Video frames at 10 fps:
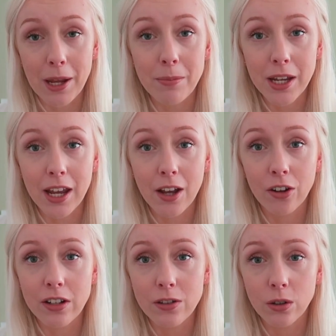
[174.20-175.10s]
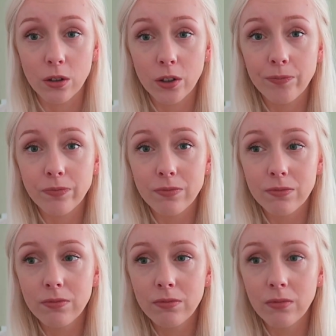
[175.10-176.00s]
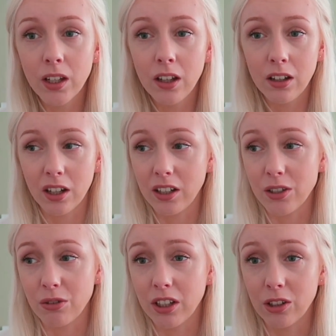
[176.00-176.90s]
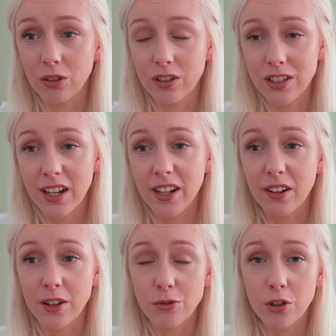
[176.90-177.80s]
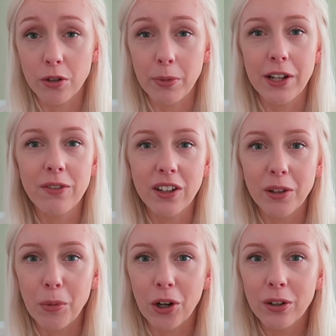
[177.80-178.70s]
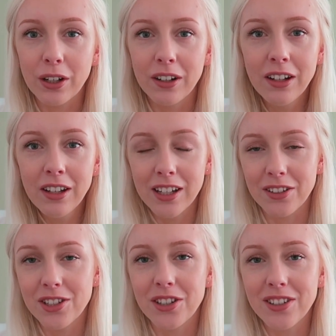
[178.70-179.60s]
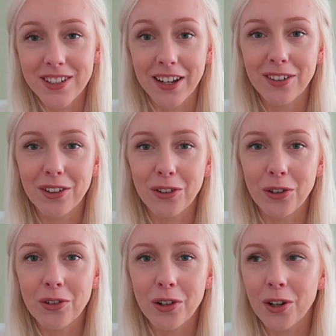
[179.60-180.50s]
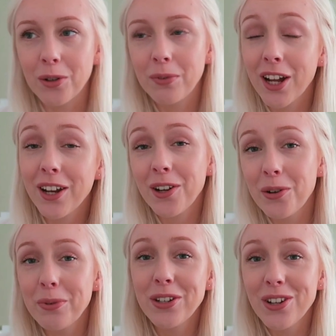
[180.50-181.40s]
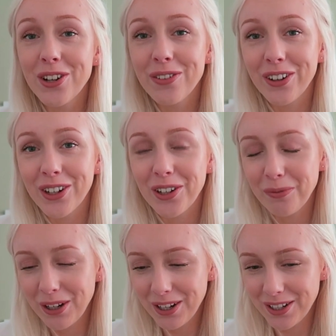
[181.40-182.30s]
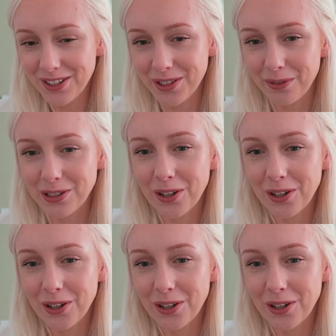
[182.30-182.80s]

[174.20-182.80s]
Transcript: baby gate on his door, and he's really good at staying in his room. And even in the morning, he'll still stand at the door and go, "Can I come in your room?" So it's